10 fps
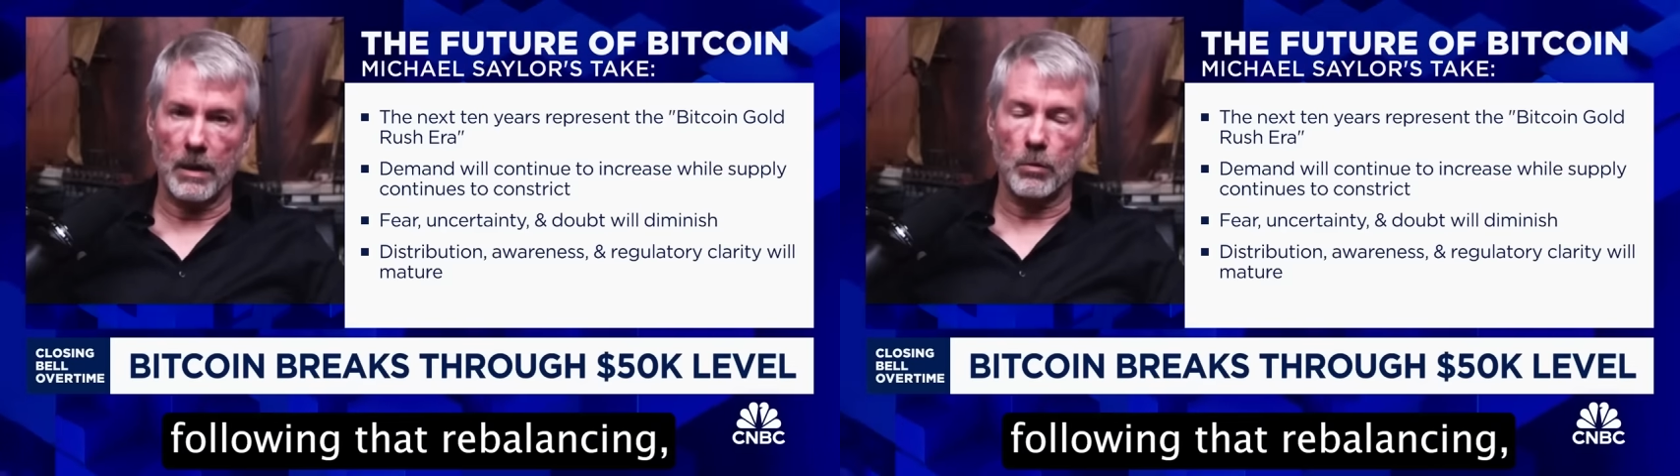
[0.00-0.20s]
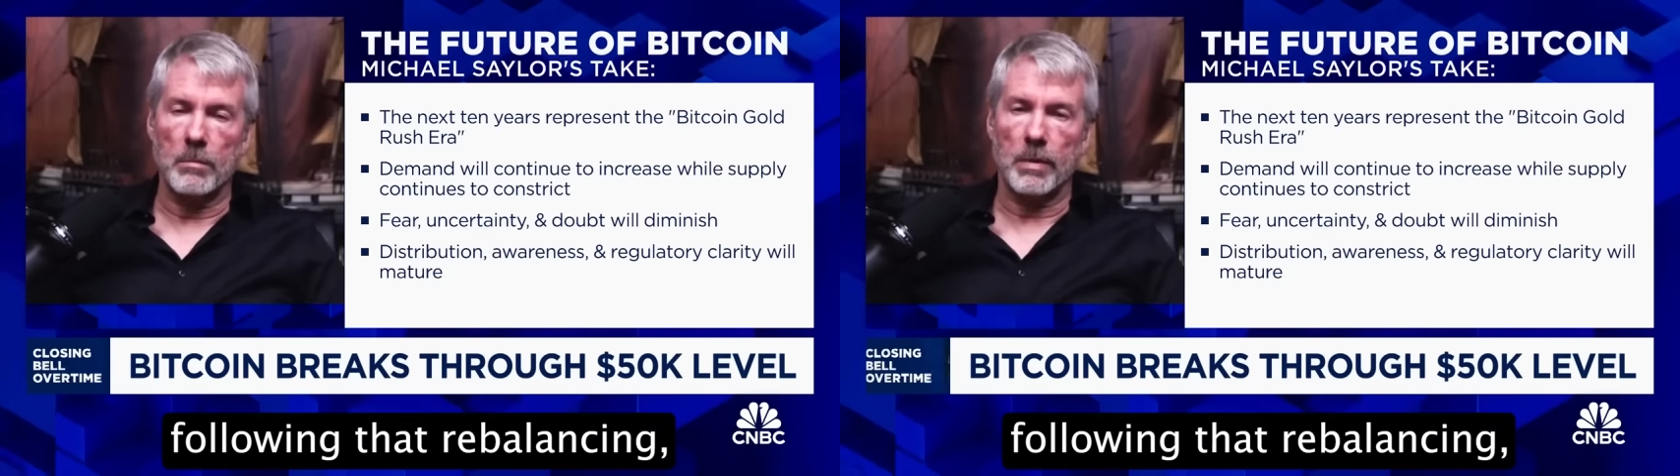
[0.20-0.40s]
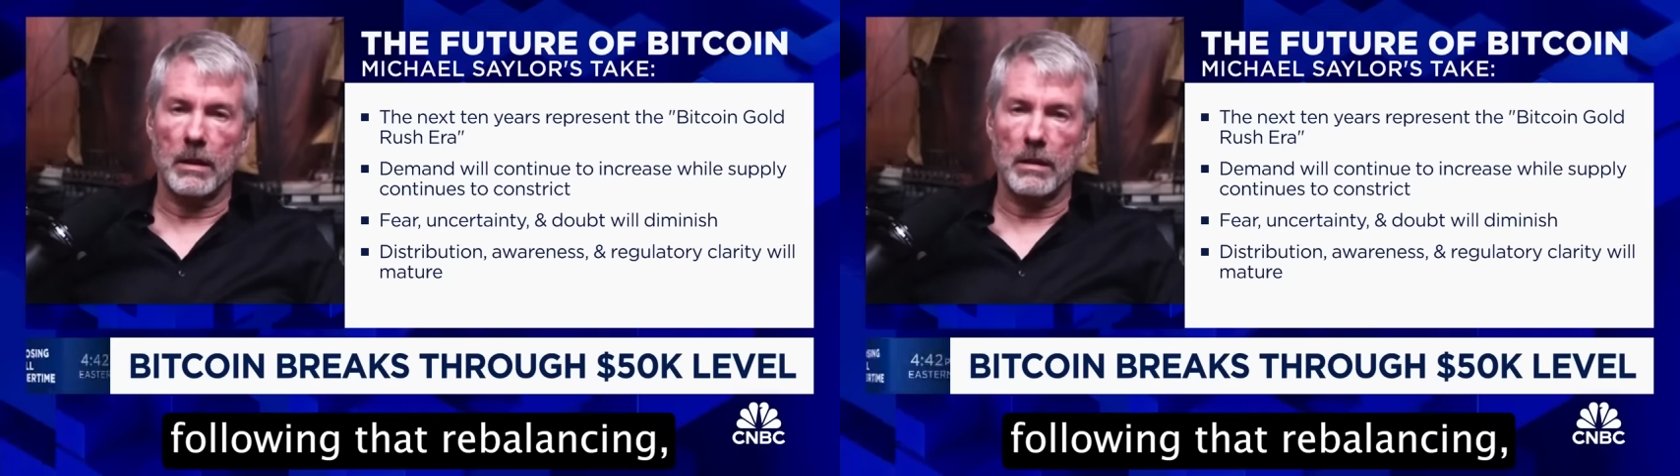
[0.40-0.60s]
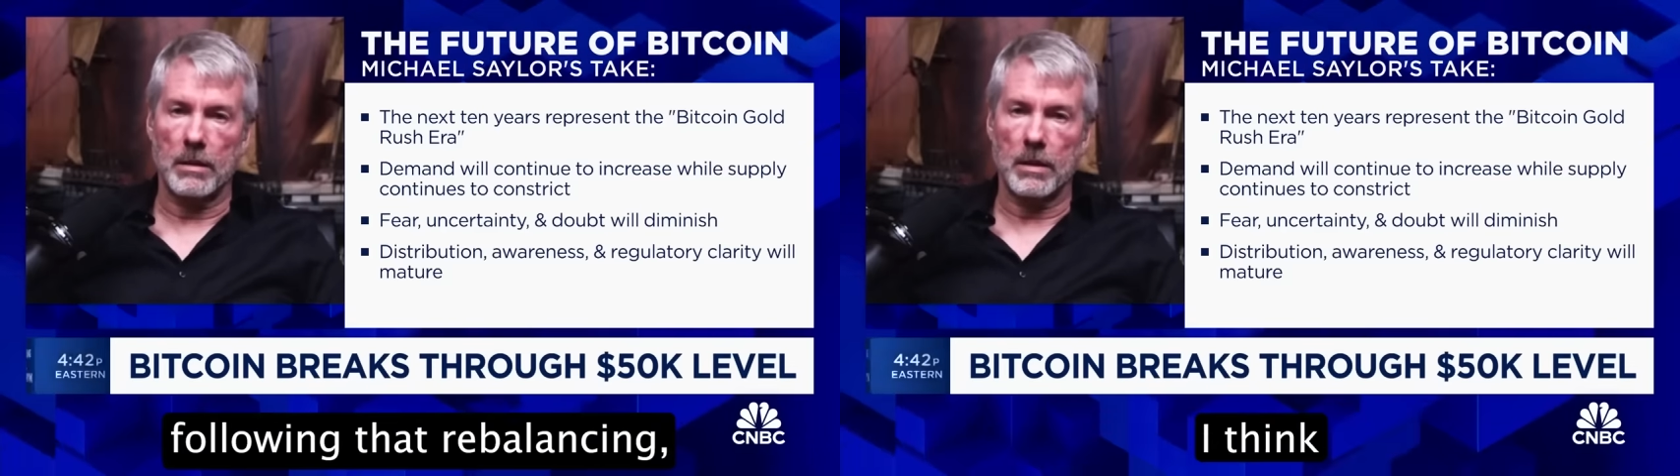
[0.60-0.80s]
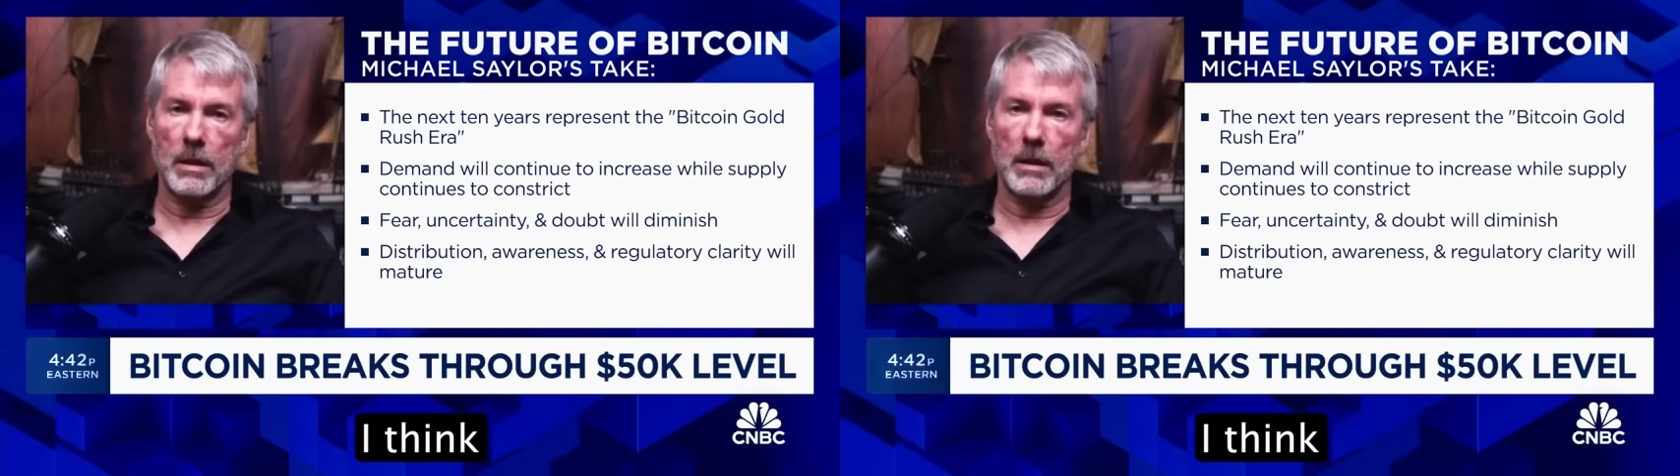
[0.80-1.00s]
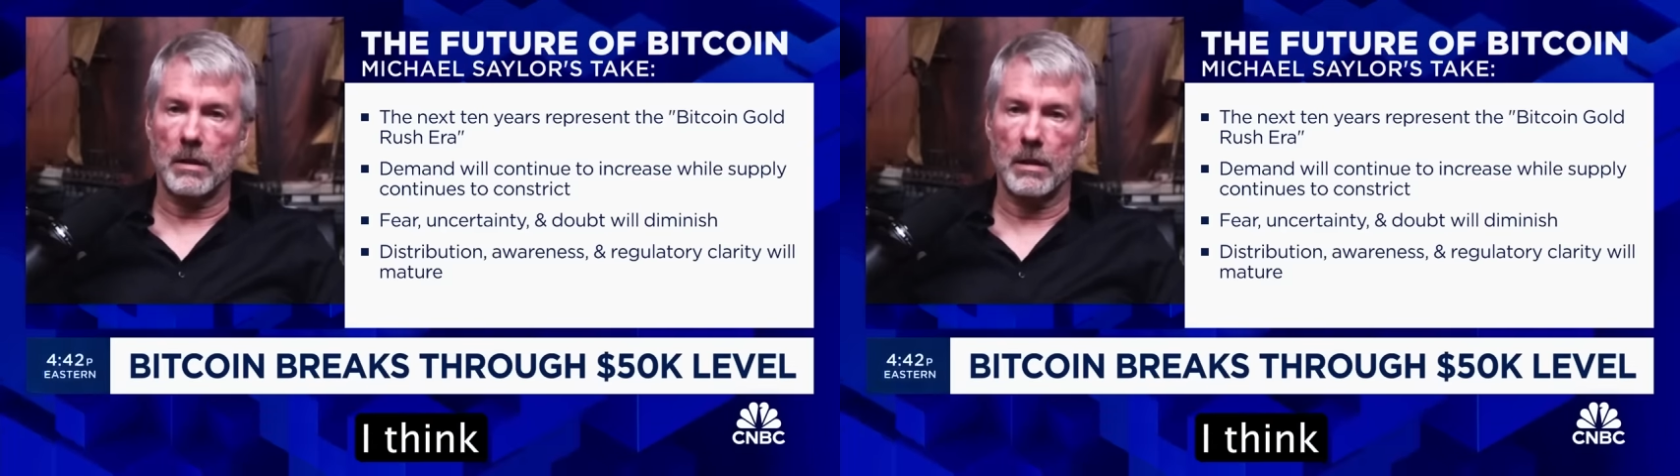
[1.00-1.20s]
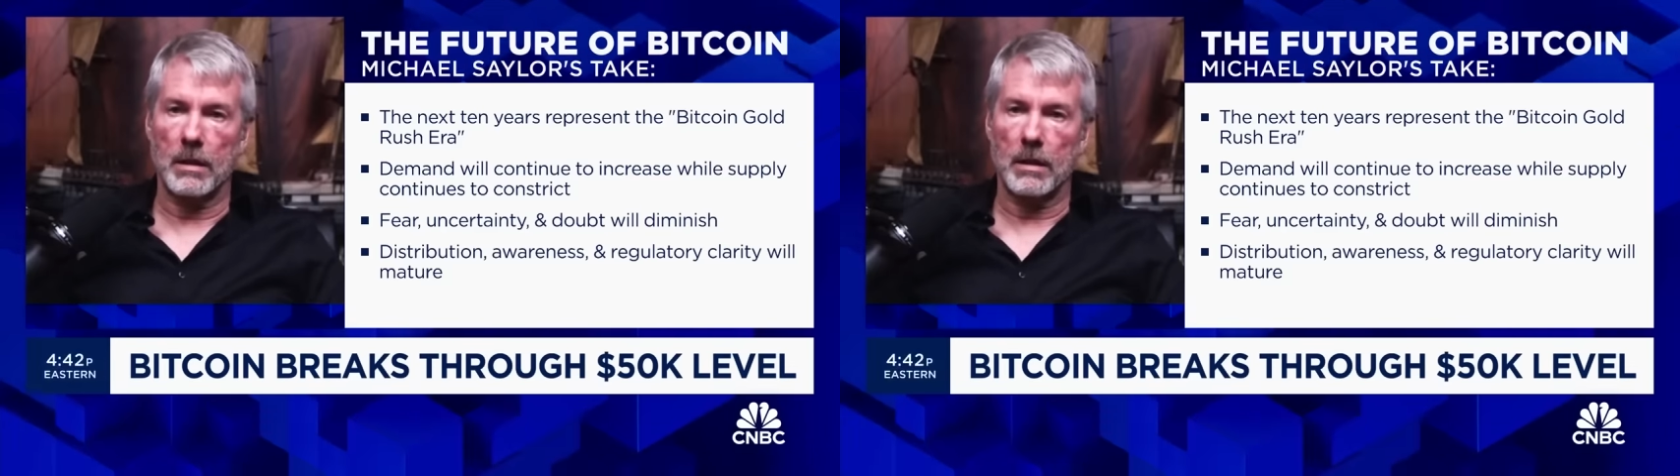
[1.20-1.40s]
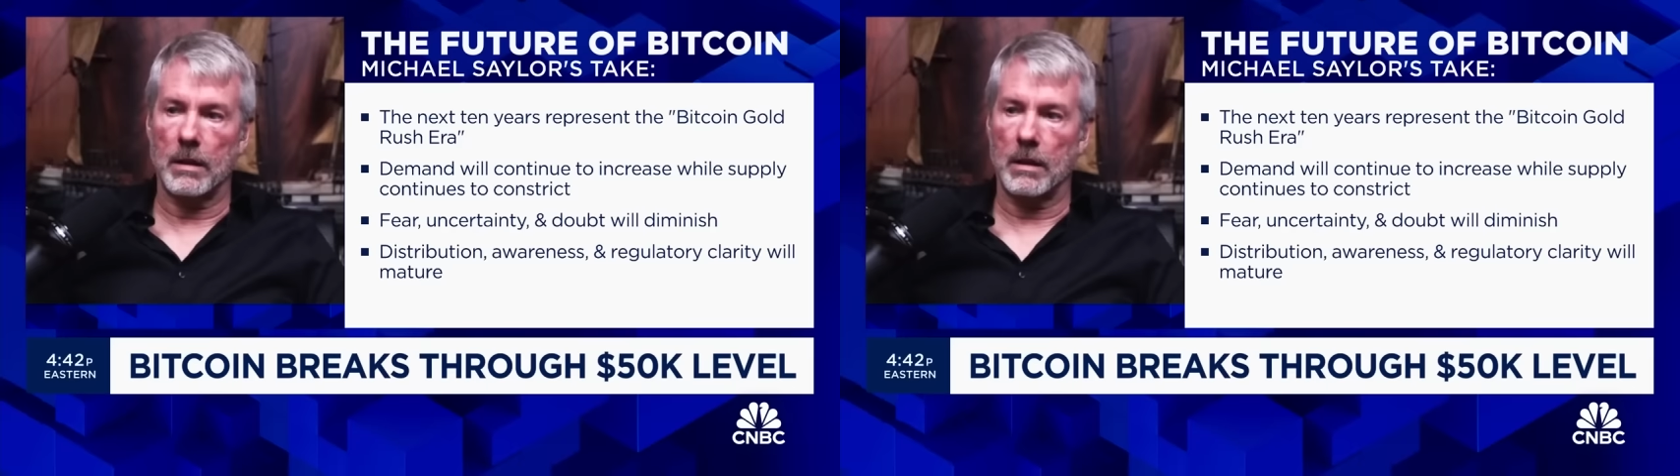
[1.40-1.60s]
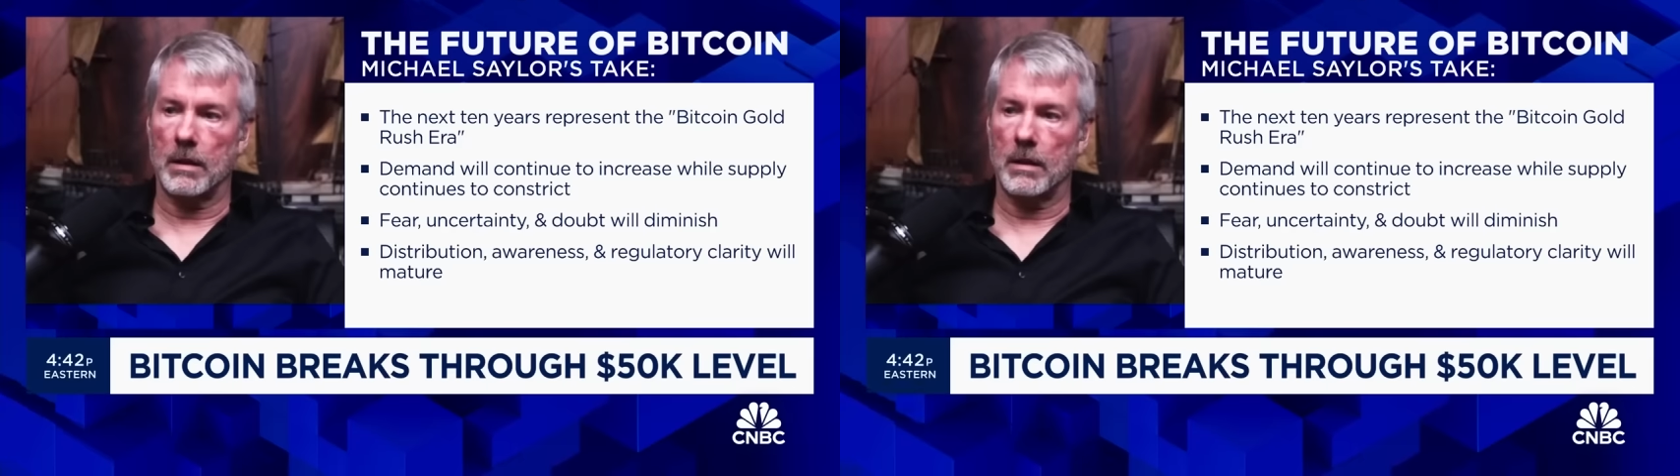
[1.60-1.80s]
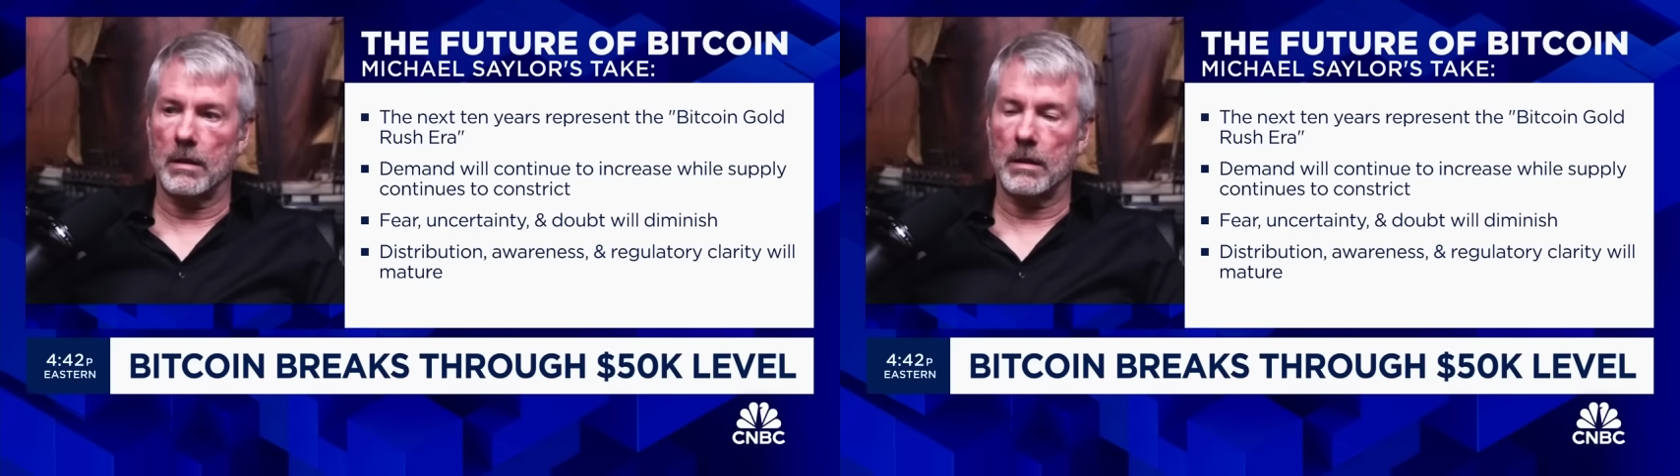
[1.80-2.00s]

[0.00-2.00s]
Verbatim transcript: rebalancing, I think uh,